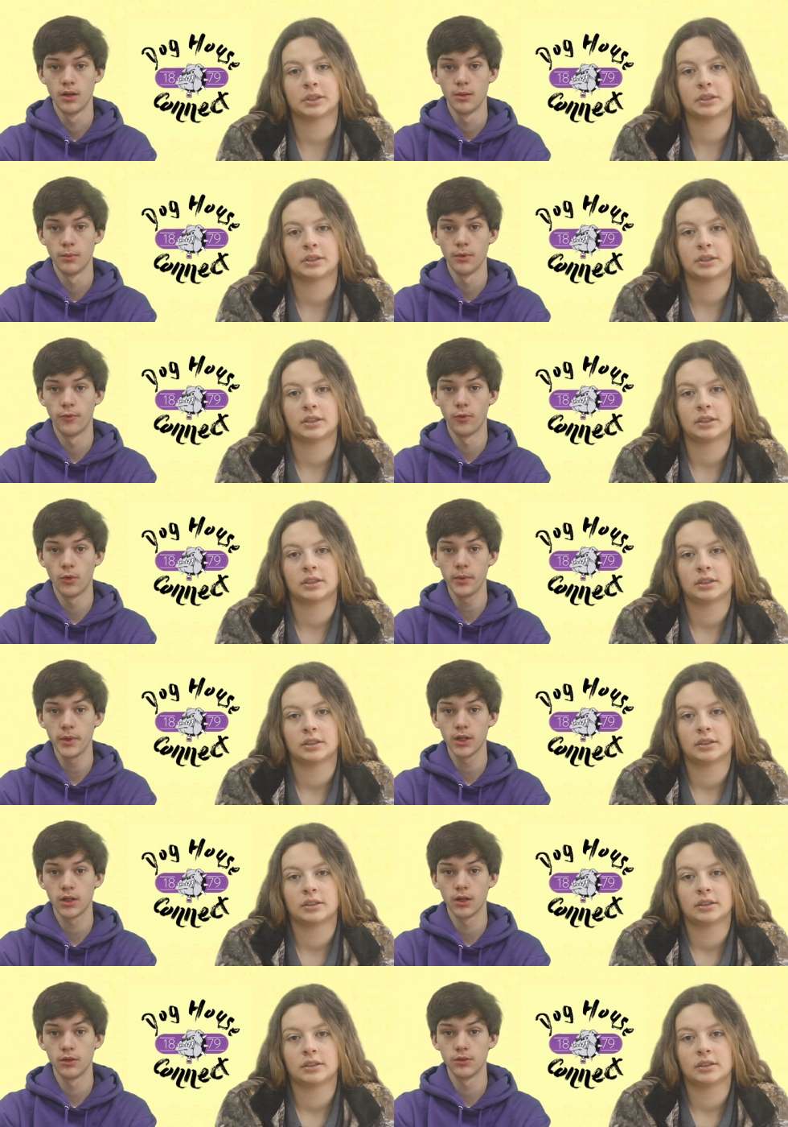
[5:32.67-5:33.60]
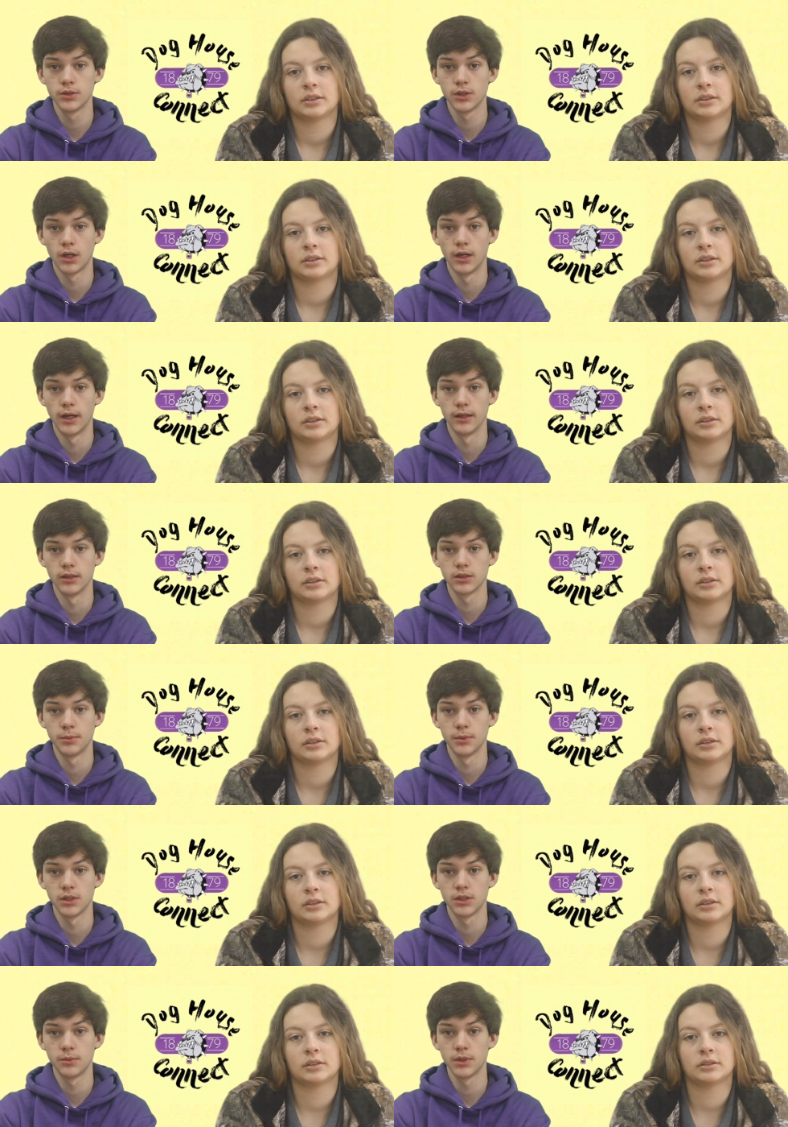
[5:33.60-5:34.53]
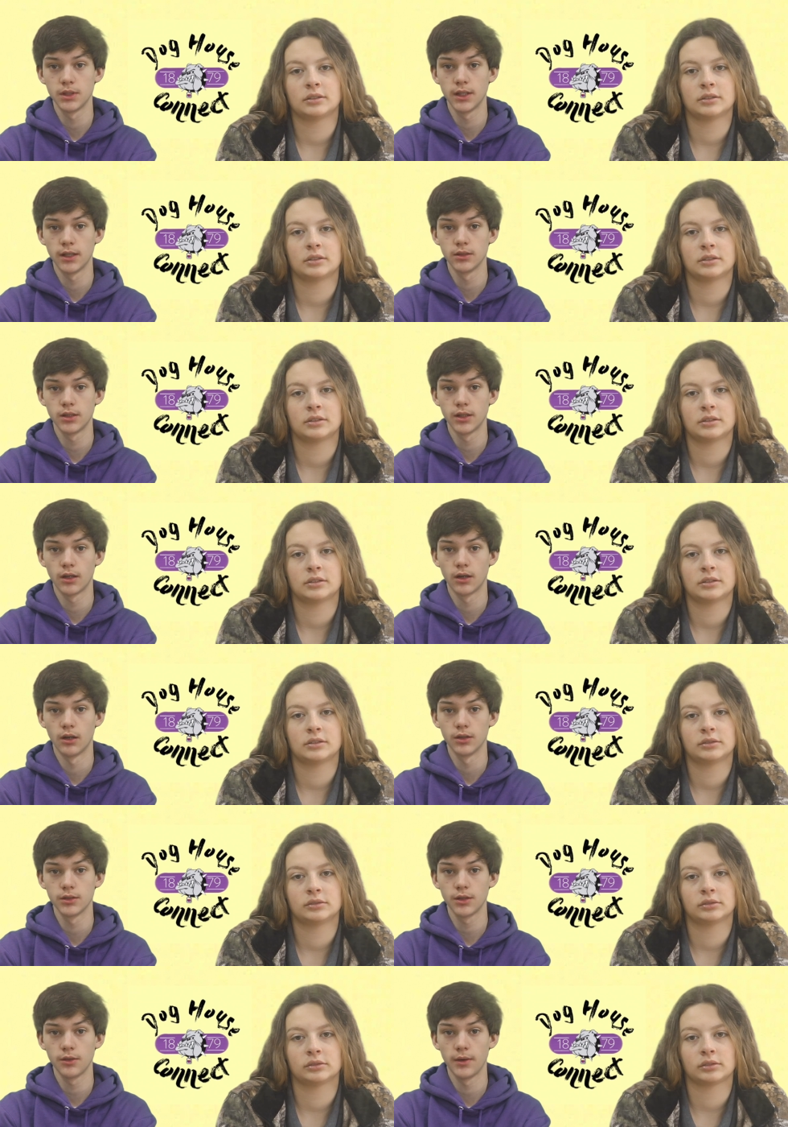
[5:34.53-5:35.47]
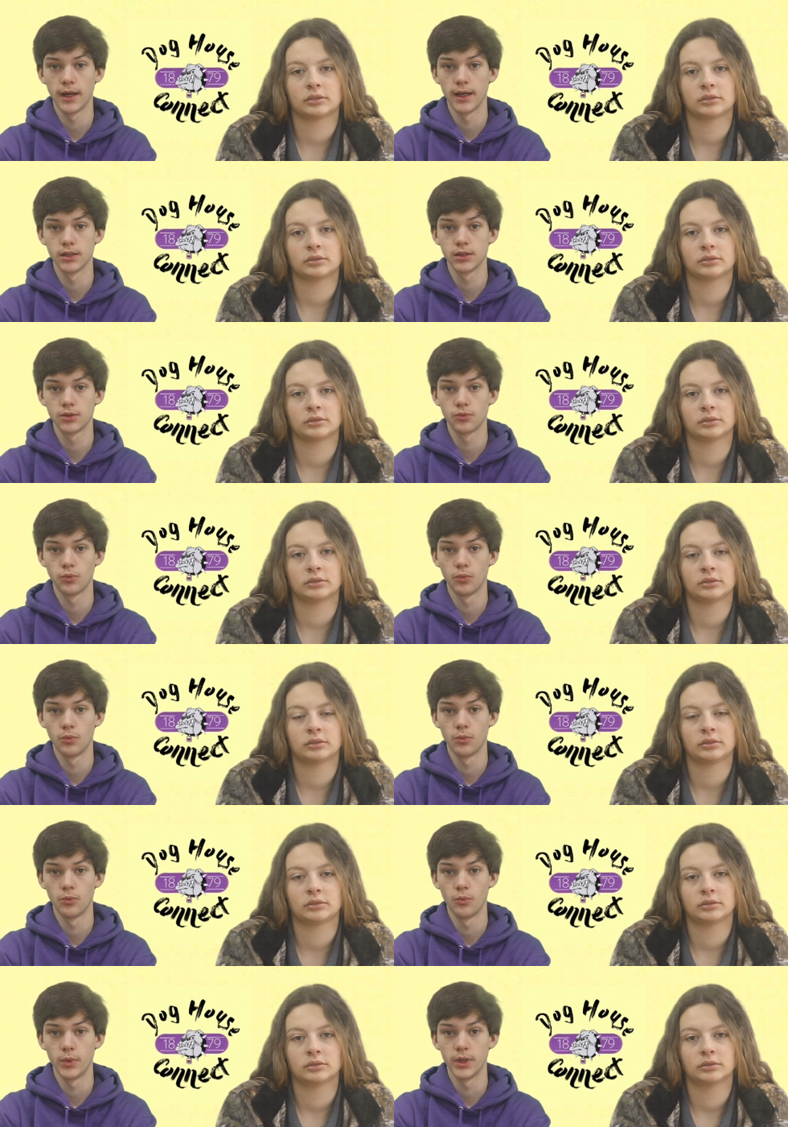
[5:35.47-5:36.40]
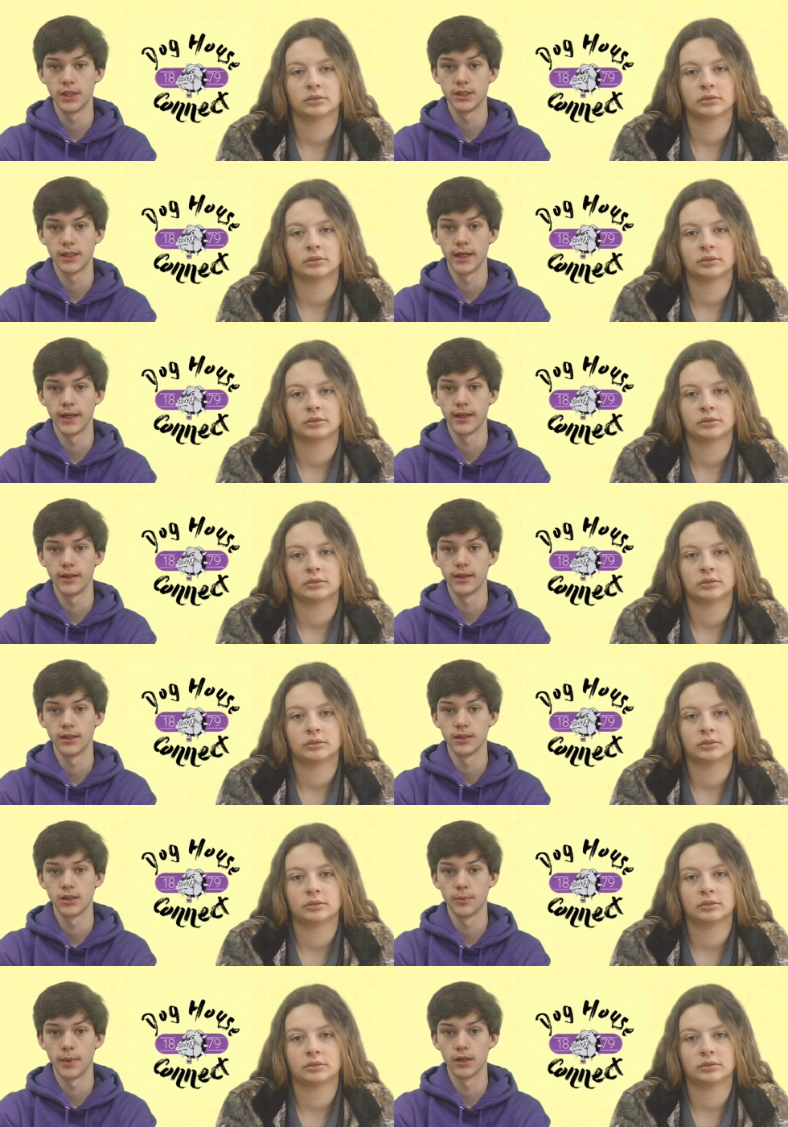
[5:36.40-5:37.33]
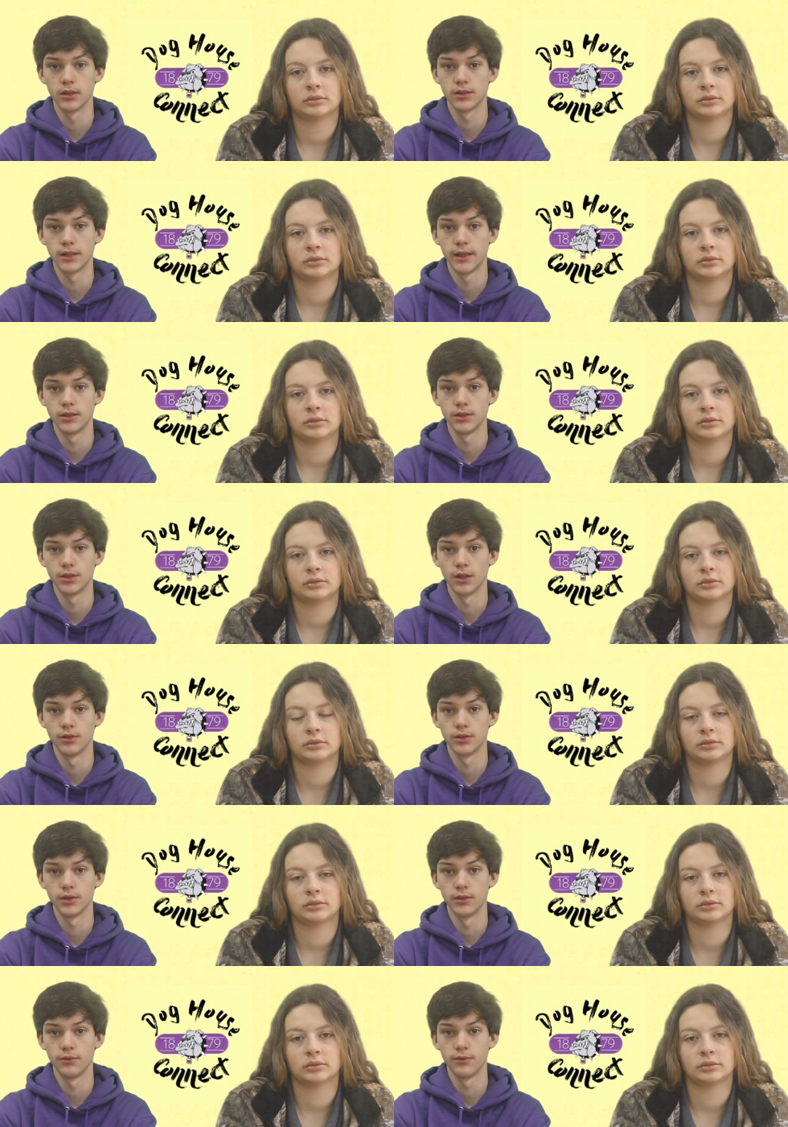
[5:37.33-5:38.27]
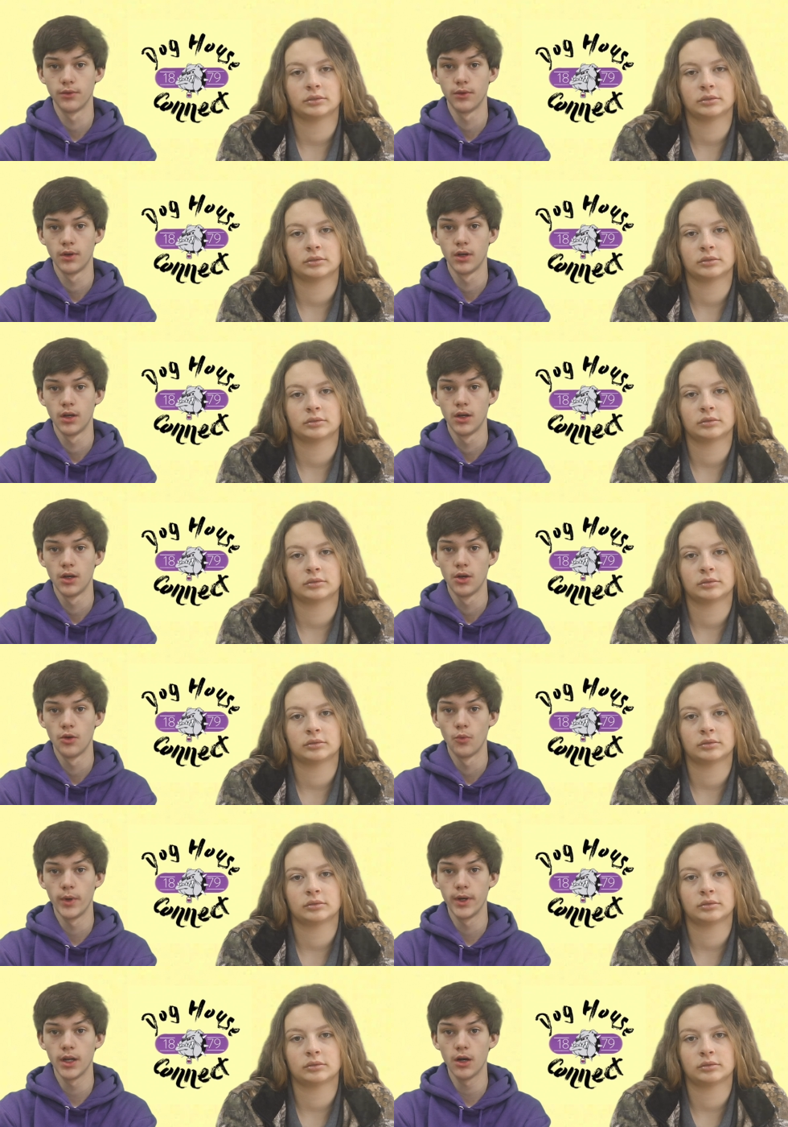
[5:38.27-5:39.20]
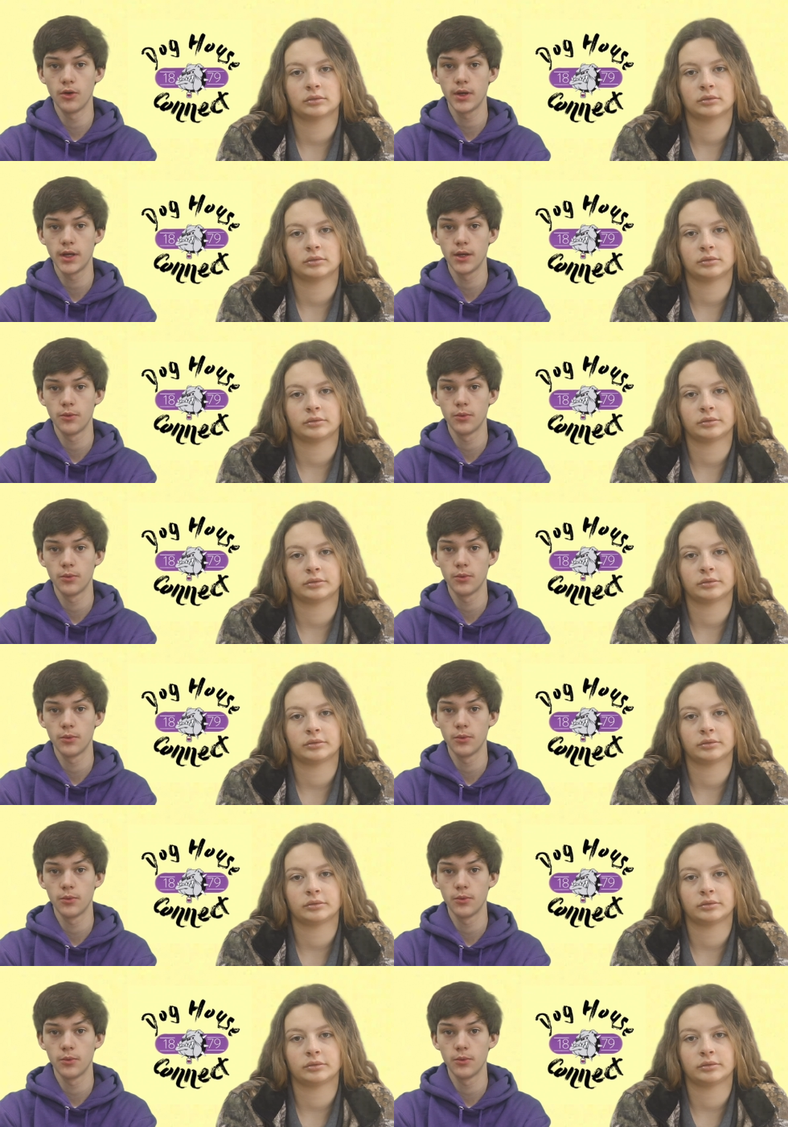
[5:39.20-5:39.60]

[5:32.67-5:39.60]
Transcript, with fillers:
Speaker 1: Before we close our announcements, Ms. Elsinger also asked we say this about St. Joseph. We know he